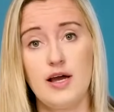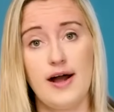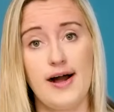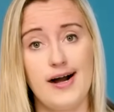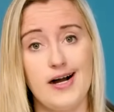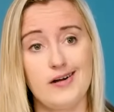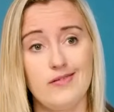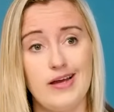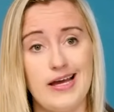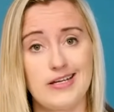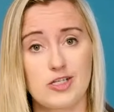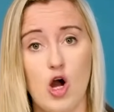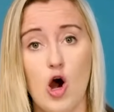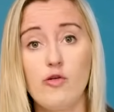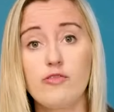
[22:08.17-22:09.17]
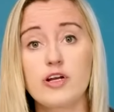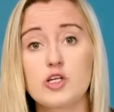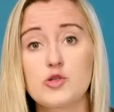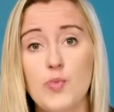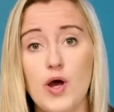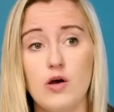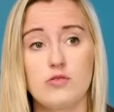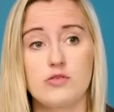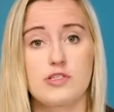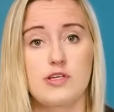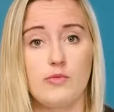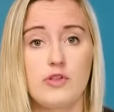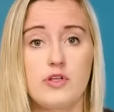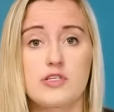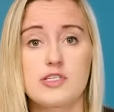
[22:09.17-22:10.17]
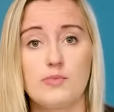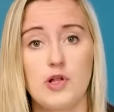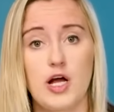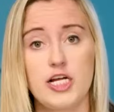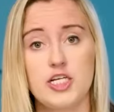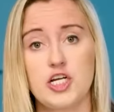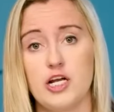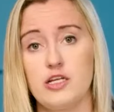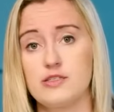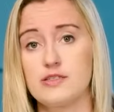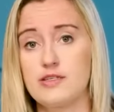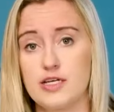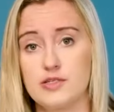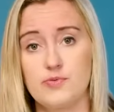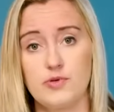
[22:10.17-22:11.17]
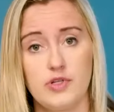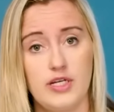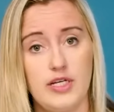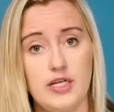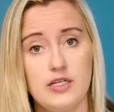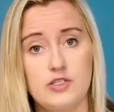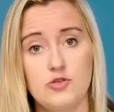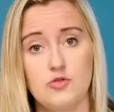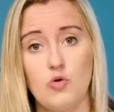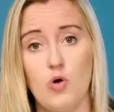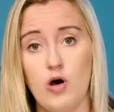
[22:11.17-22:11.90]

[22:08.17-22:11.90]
as COVID exposed, some of these supply chains desperately need to